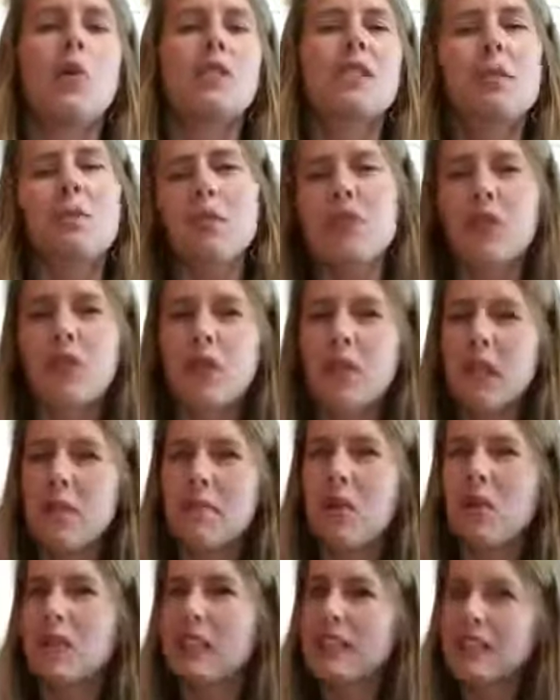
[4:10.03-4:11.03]
or something for
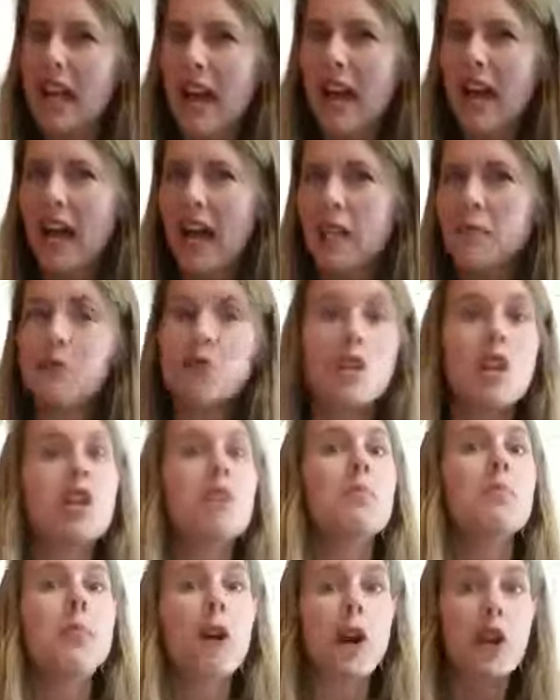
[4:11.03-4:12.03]
them on the side,
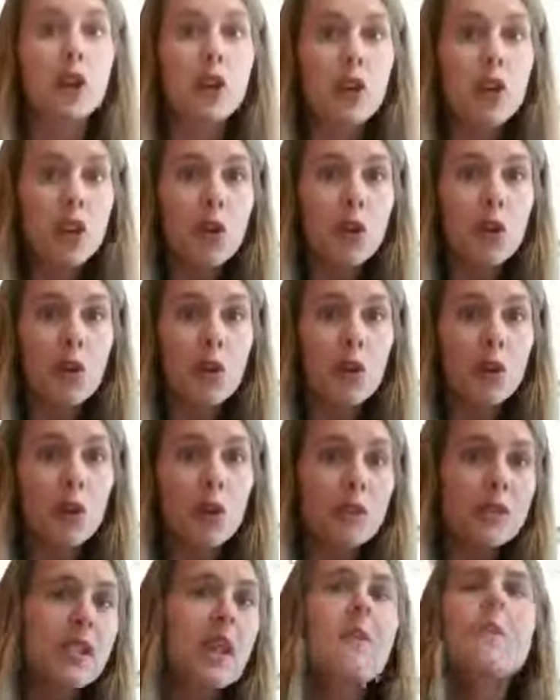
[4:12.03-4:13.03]
butter
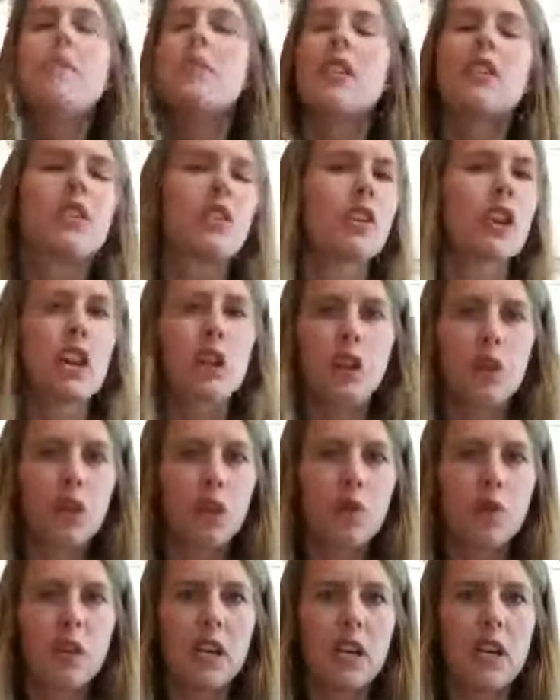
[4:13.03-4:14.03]
noodles, they're not
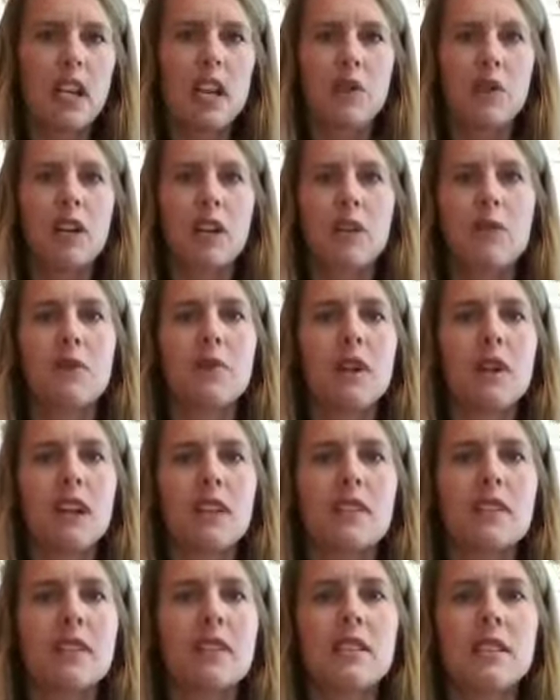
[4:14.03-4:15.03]
going to want to eat what everyone
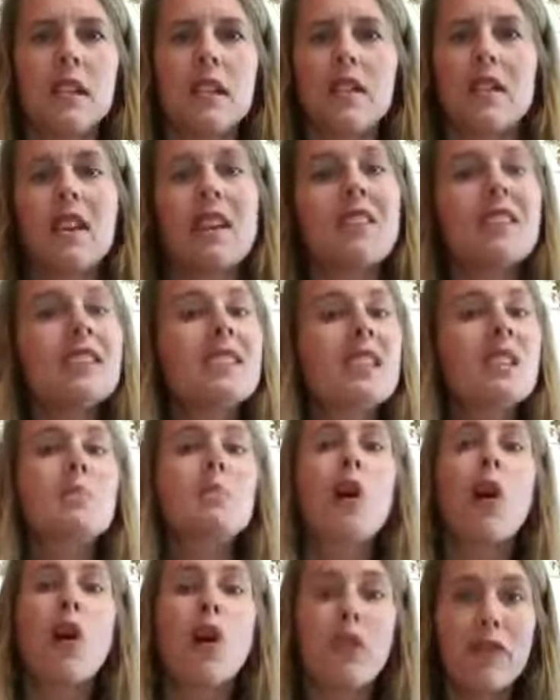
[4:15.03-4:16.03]
else is eating. This
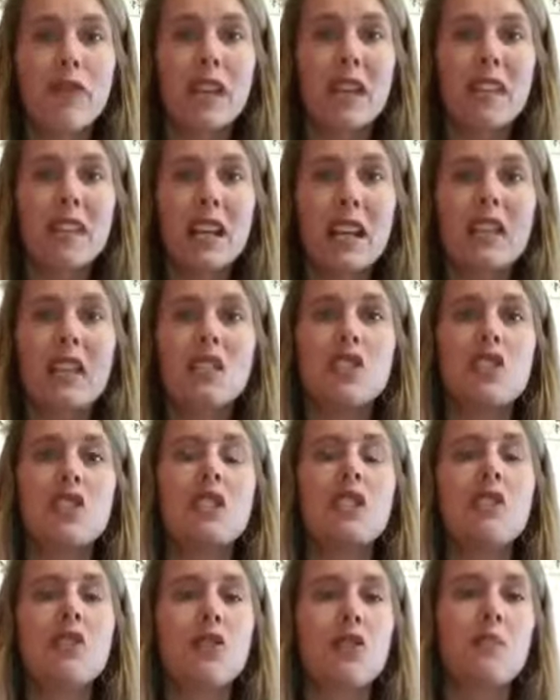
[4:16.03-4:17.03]
is perfect, and in
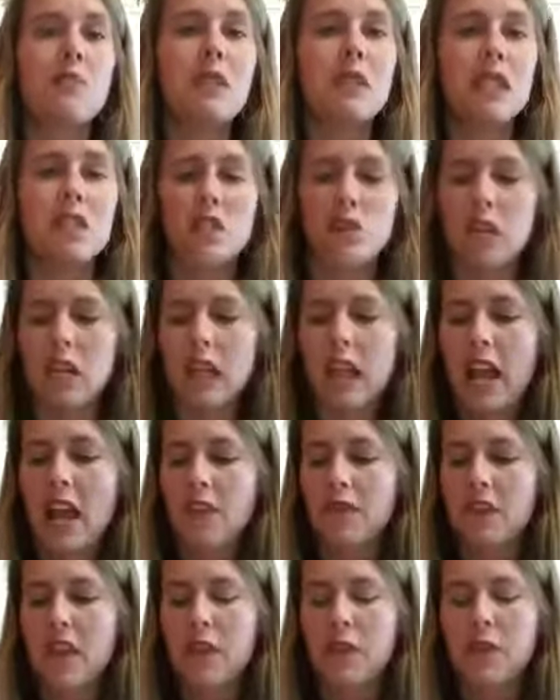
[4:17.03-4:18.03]
just a few minutes you can
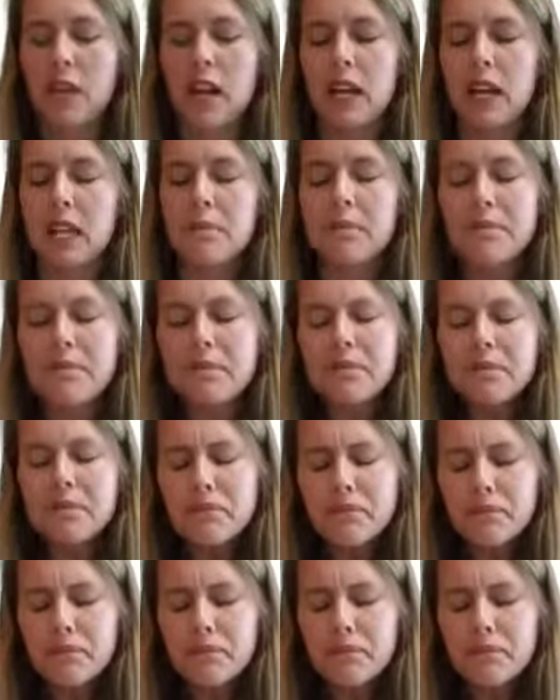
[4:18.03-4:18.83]
have that ready.